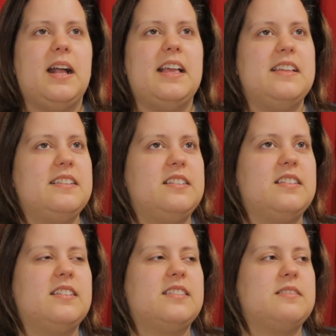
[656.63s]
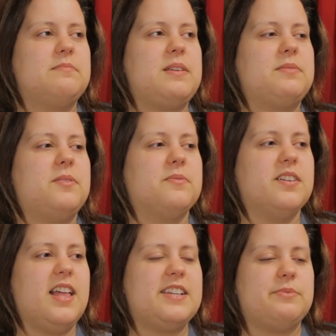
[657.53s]
And people don't
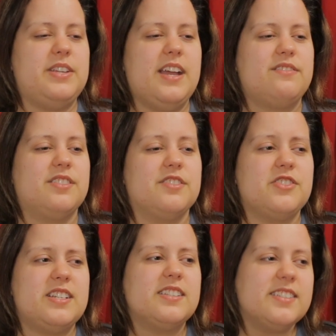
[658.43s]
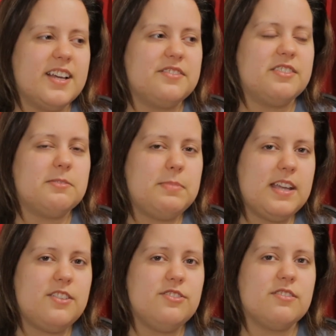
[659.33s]
realize when you have surgery and stuff, just
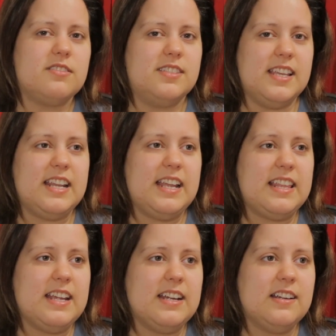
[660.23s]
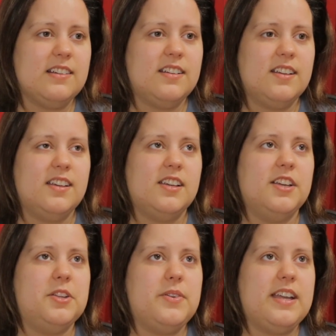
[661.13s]
because you're sitting there
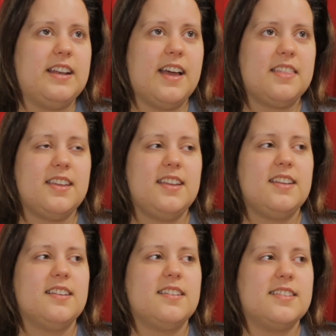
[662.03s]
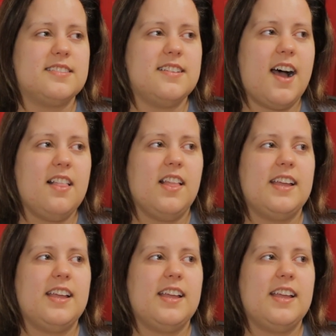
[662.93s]
doing nothing is not